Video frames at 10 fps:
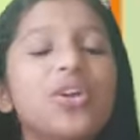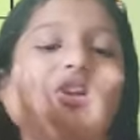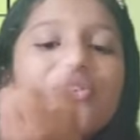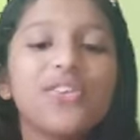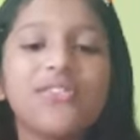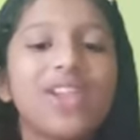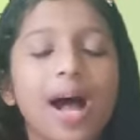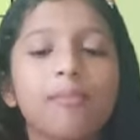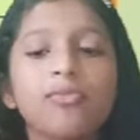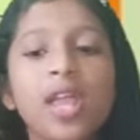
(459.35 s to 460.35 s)
beautiful
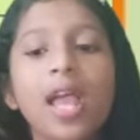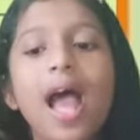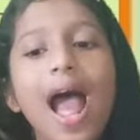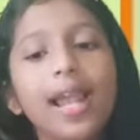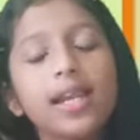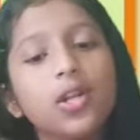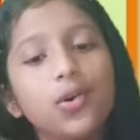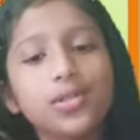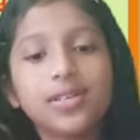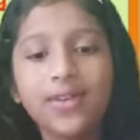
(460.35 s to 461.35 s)
flower, and it
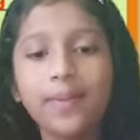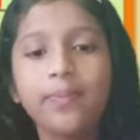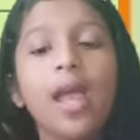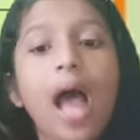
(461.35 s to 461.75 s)
goes away.